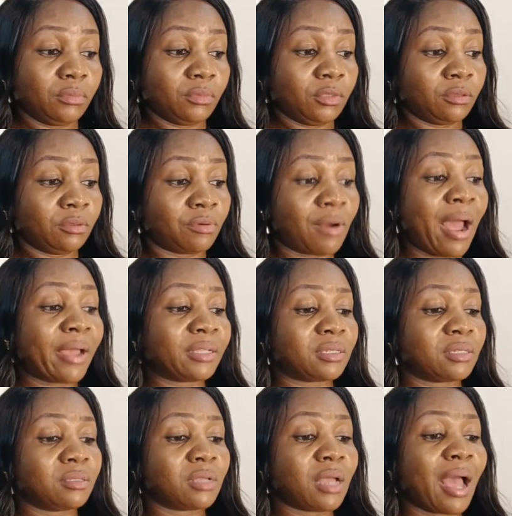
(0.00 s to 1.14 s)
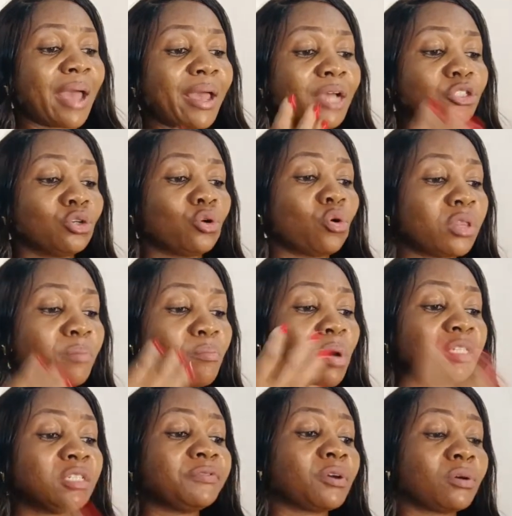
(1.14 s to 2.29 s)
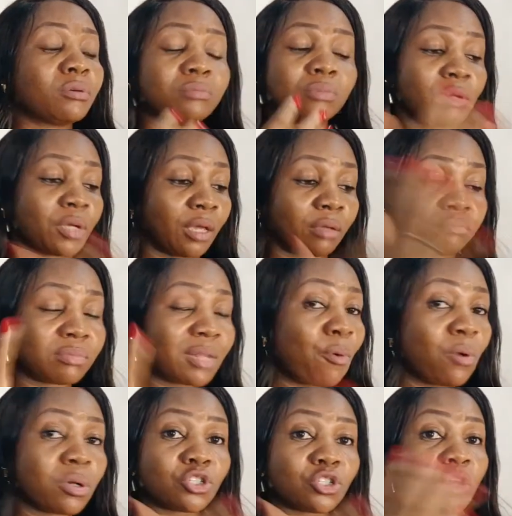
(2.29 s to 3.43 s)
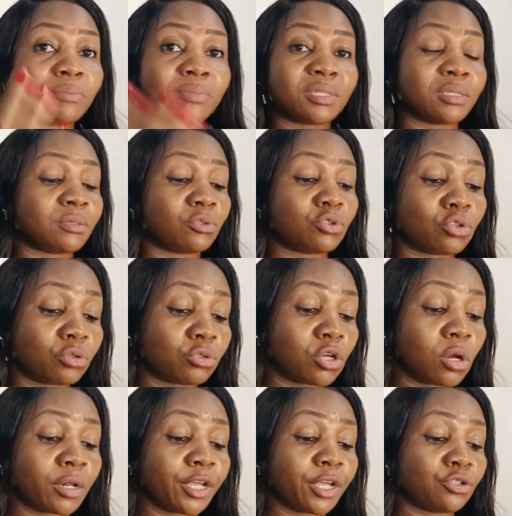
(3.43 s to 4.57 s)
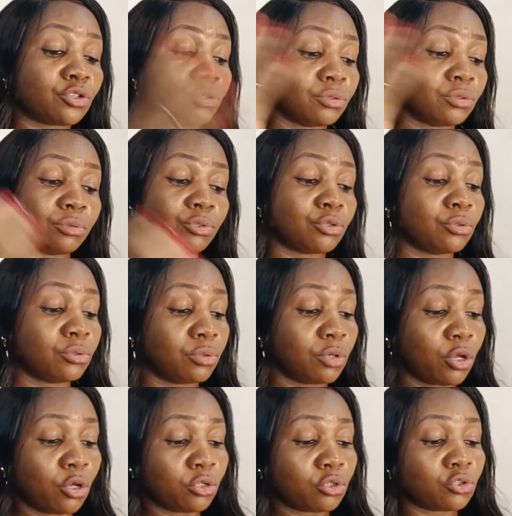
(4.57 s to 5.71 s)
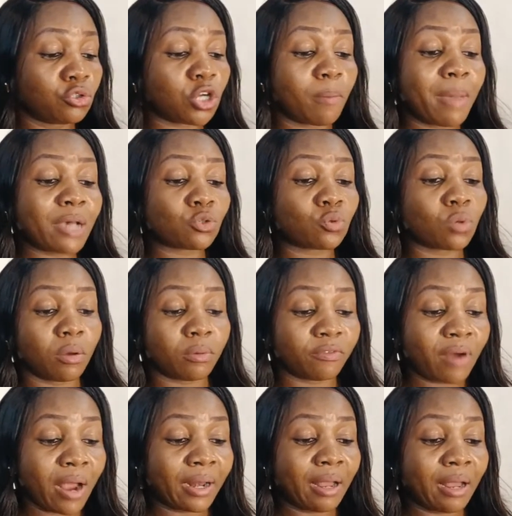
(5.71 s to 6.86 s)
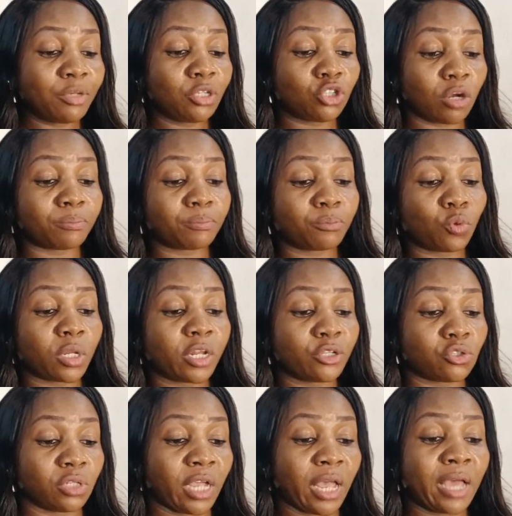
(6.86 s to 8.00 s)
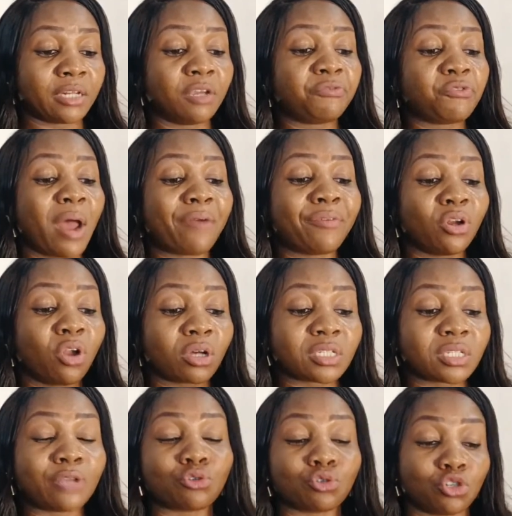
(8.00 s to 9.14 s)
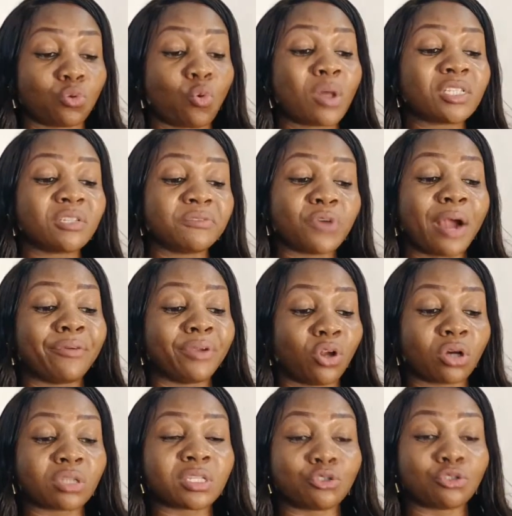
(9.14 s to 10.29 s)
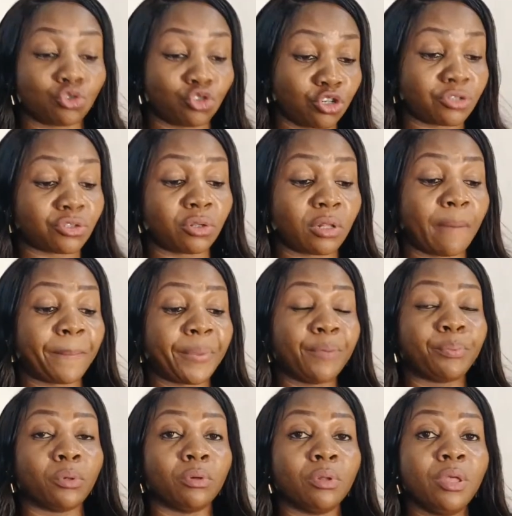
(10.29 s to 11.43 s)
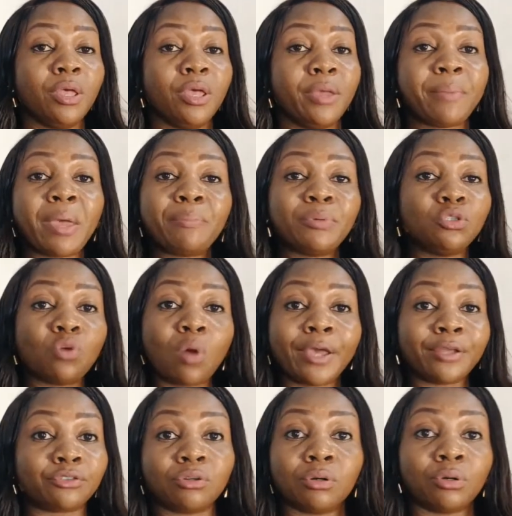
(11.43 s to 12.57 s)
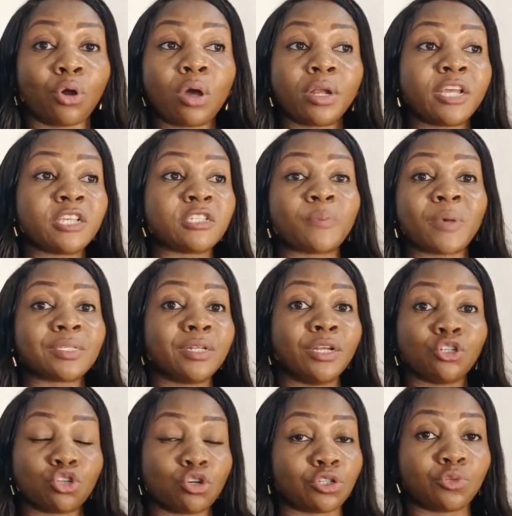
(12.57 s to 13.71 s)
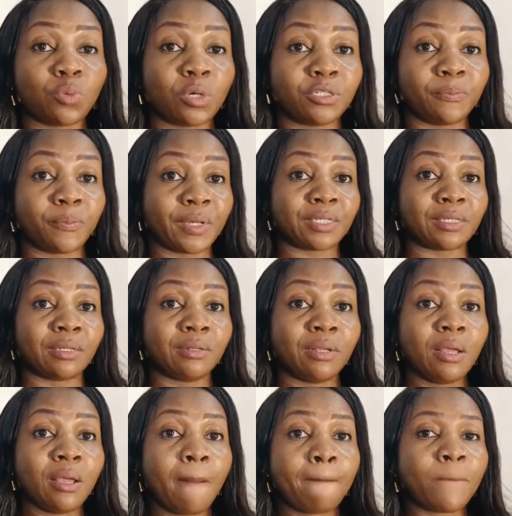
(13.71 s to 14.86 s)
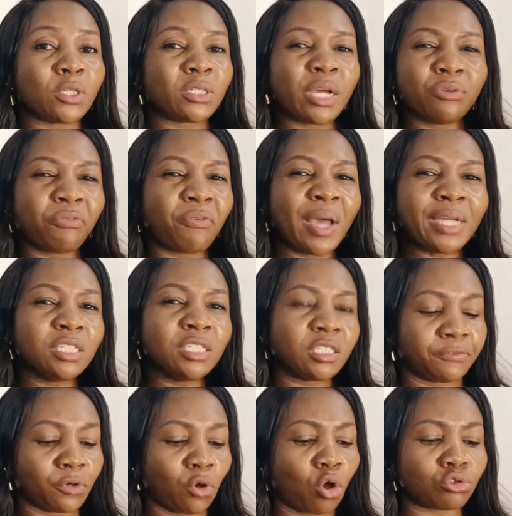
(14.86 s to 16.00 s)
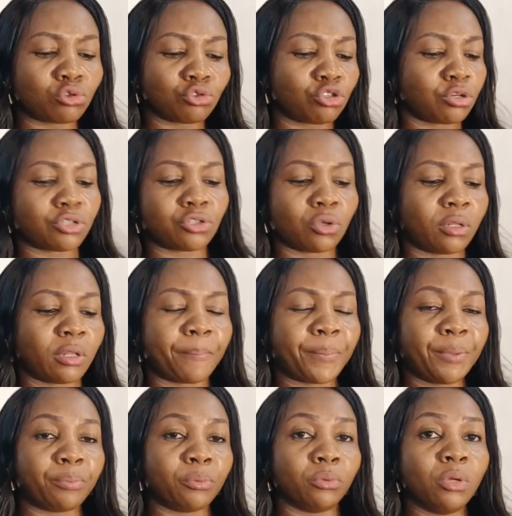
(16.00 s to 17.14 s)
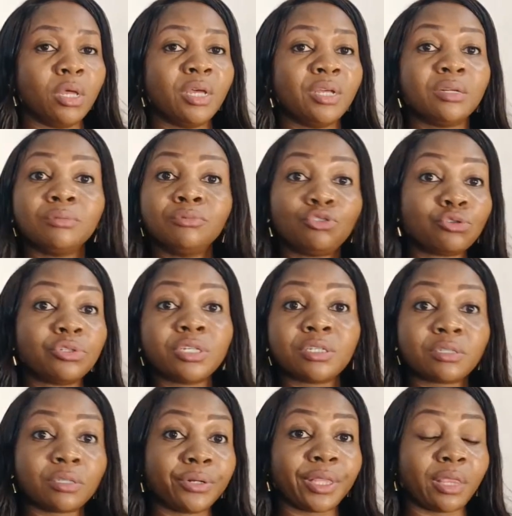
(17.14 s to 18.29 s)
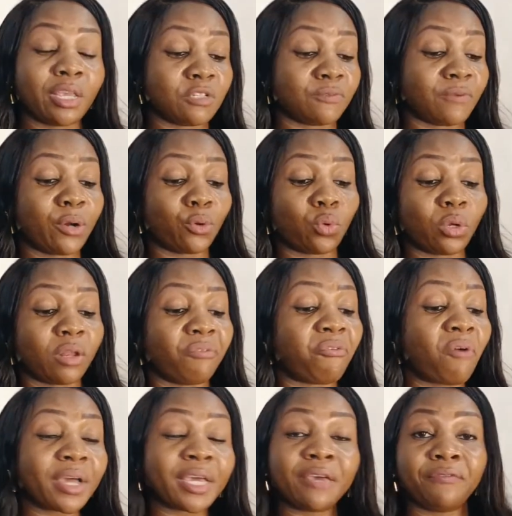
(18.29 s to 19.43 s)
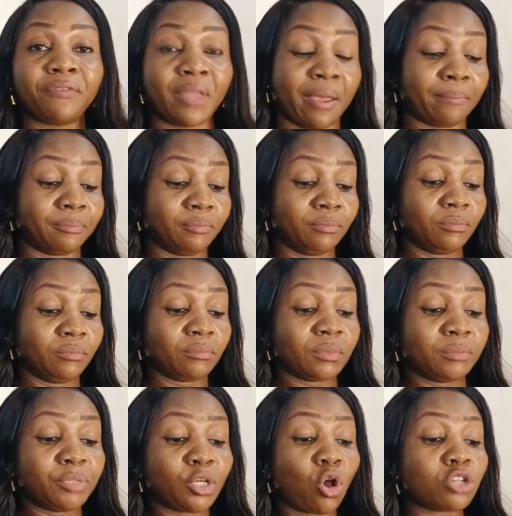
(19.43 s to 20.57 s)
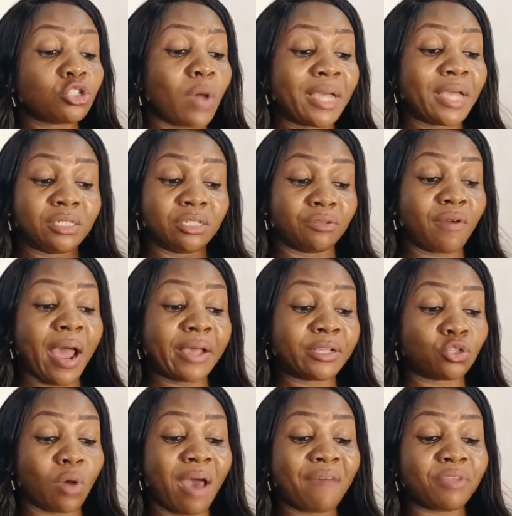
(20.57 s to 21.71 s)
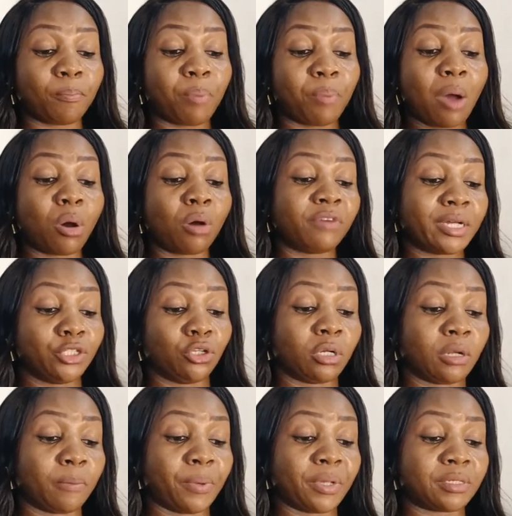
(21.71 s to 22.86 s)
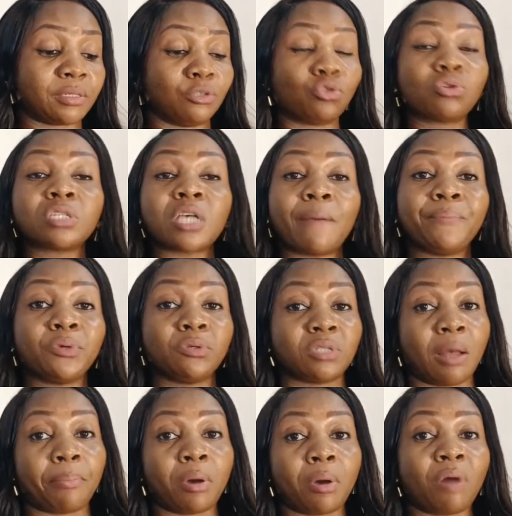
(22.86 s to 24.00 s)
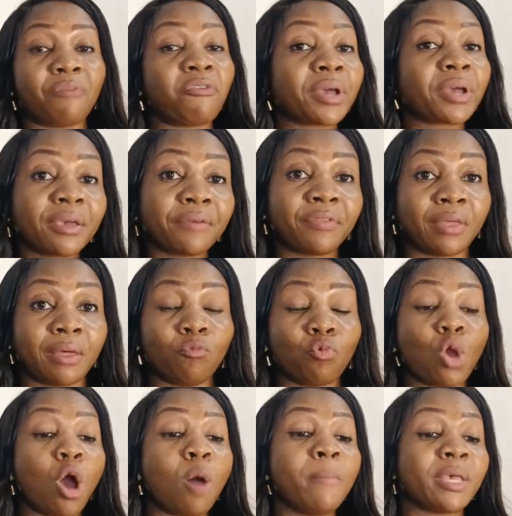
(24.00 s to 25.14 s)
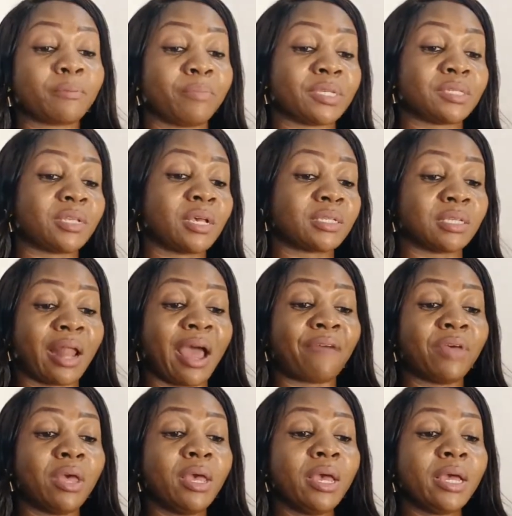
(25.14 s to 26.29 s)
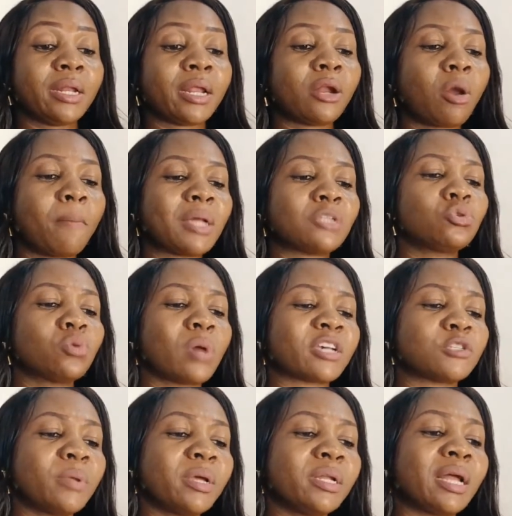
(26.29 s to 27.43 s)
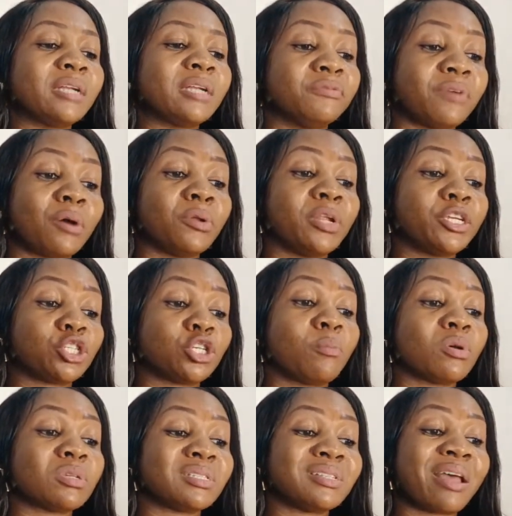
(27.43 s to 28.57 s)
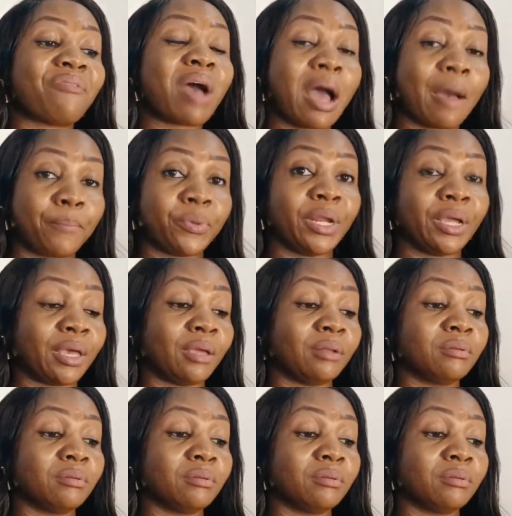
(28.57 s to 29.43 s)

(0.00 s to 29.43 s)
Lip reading: Right. The higher you go, the more difficult. Okay, that was Tom talking to John Maxwell. Right. Let me jump quickly to the end. If you are reluctant to trust, what if you are reluctant to trust other people? Maybe you are a honest person, a trustworthy person, but then you find it difficult to trust other people. Do these three things very quickly. Forgive them. Because you are in the right, you have the power over the other person. Don't abuse that power. Forgive them. We all make mistakes in life. Then number two, explain that the violation must never happen again.